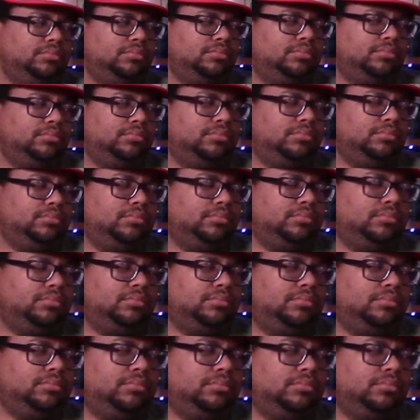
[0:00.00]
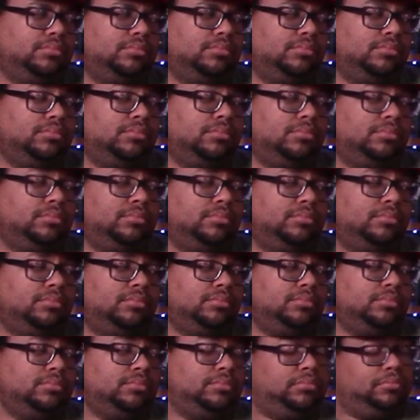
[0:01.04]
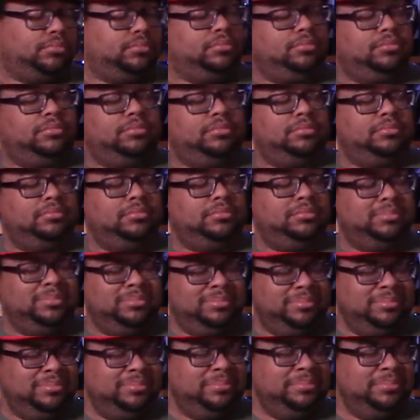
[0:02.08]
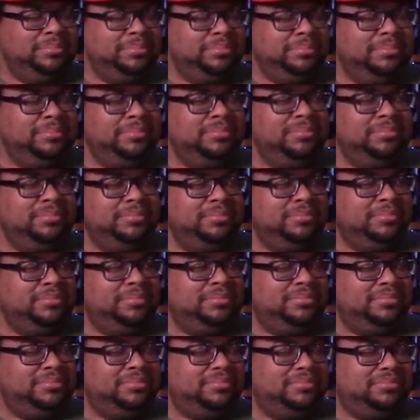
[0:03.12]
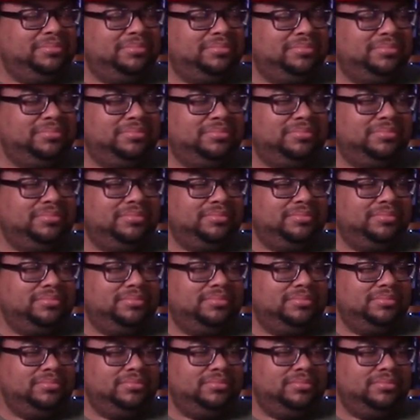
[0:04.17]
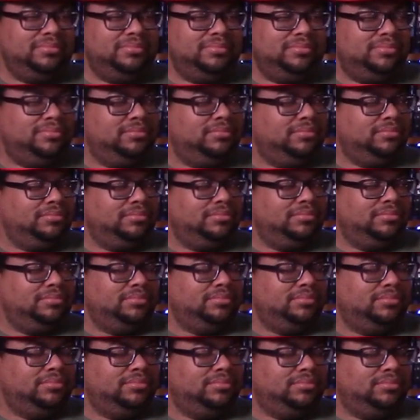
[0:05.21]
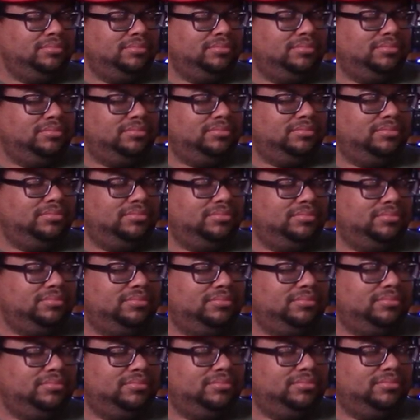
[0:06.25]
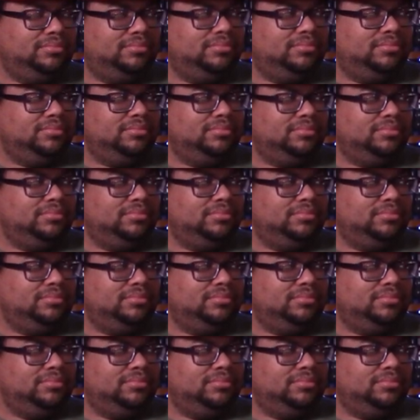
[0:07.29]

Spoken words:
(silent)